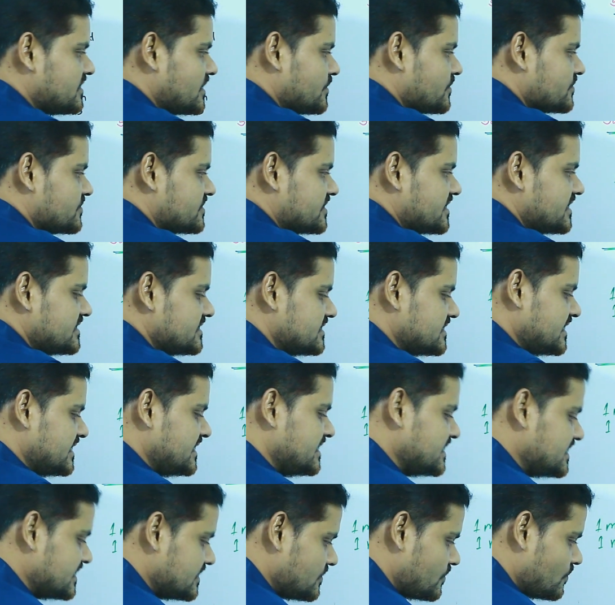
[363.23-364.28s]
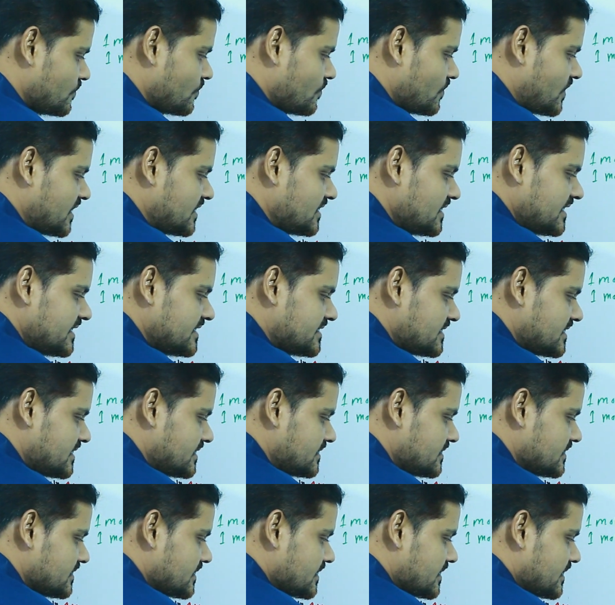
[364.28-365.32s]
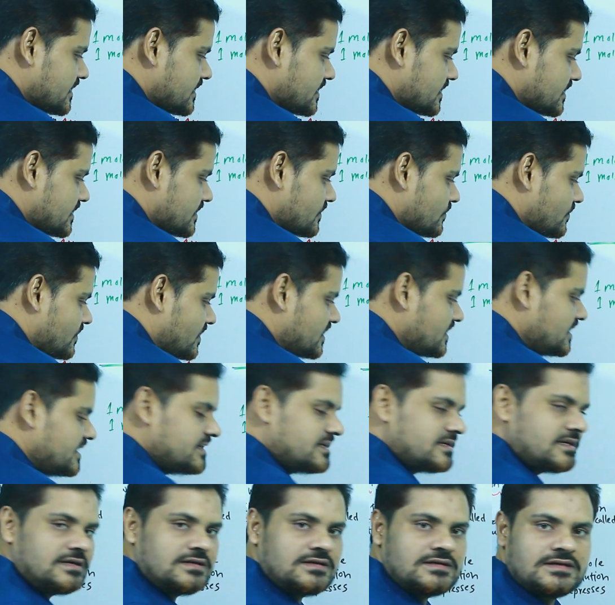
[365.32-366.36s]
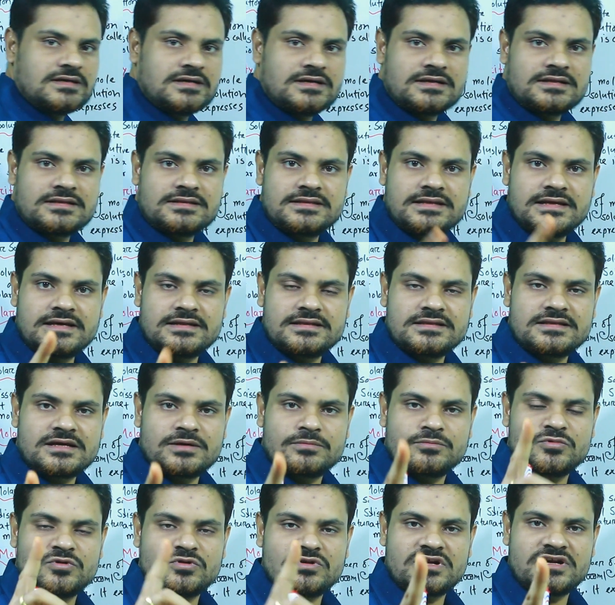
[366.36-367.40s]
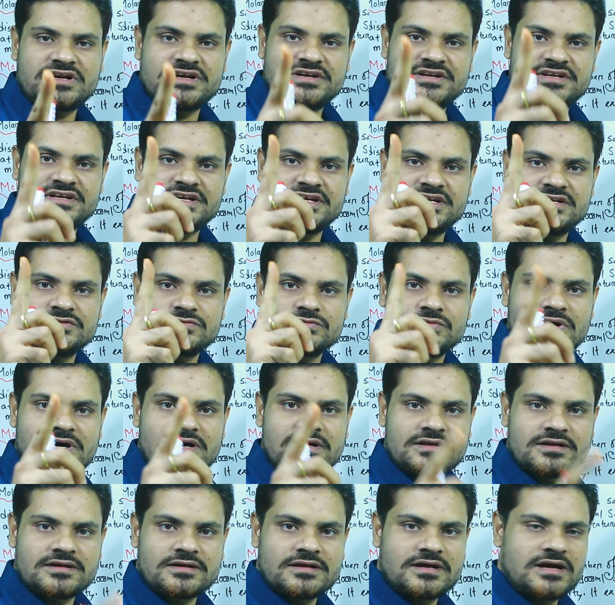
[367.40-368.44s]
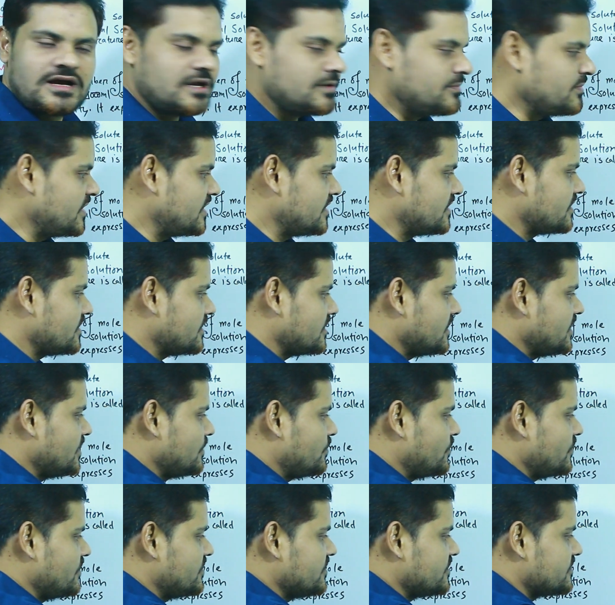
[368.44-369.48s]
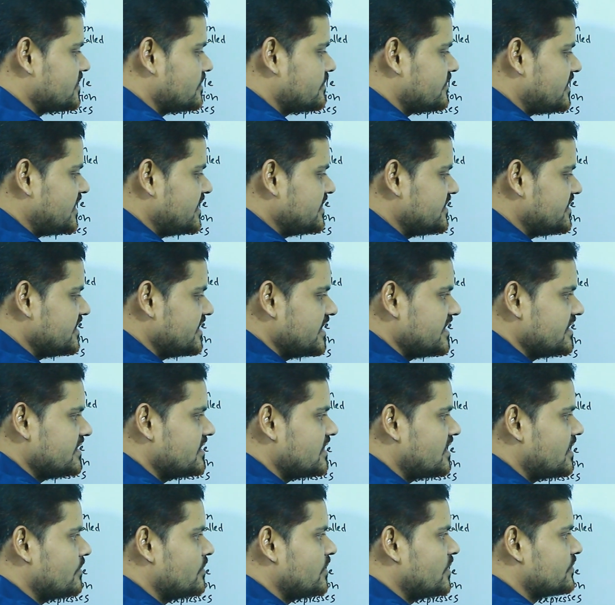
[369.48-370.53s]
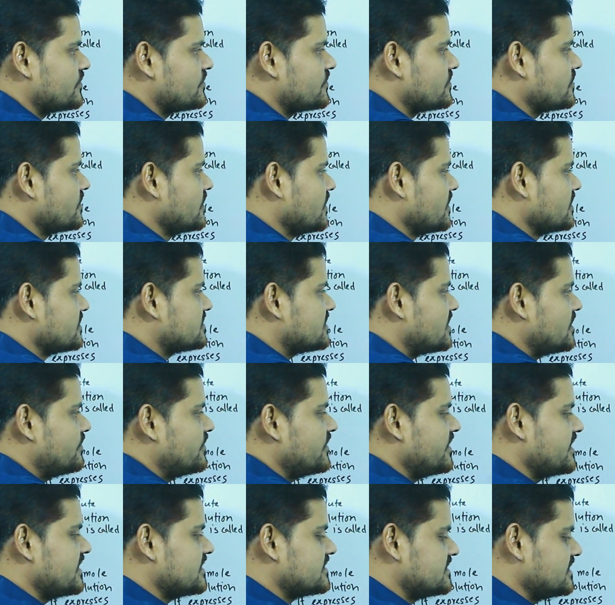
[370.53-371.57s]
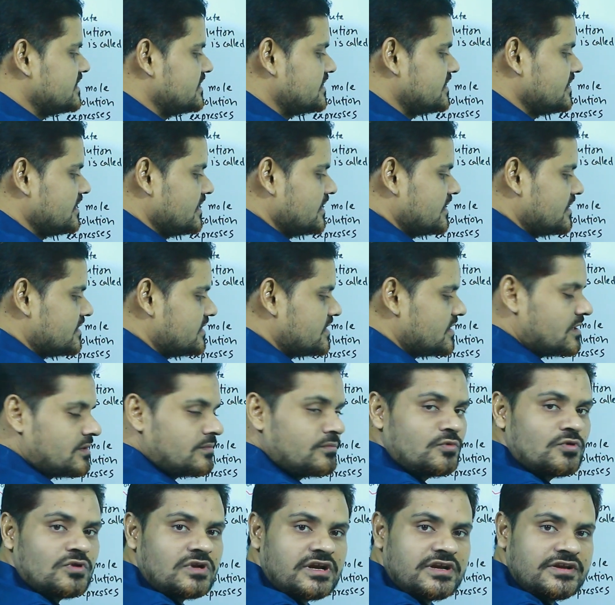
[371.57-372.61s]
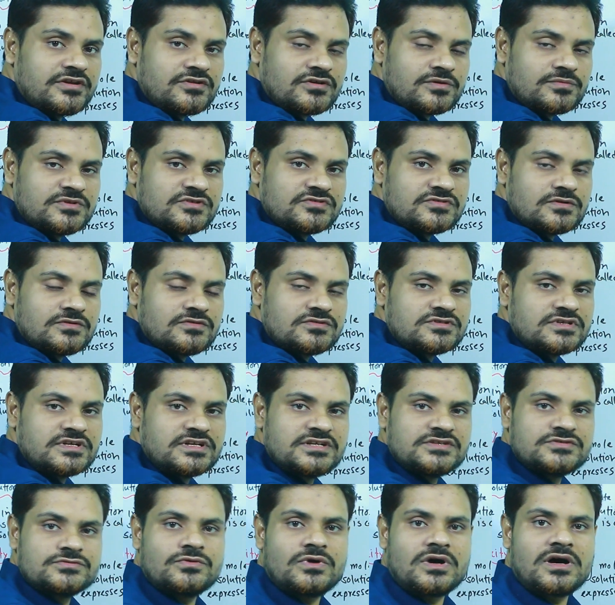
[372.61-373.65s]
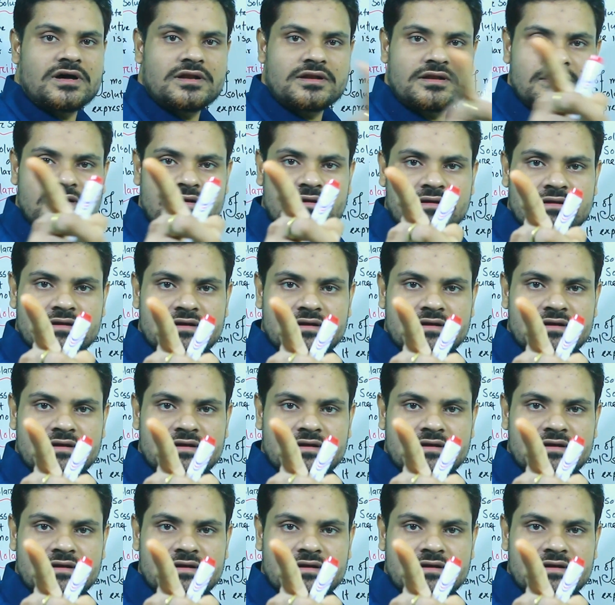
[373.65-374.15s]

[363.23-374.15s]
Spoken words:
substance in 1 liter, then the molarity is 1. I mean, if we dissolve 98 gram of sulfuric acid, the molarity of the solution is 1.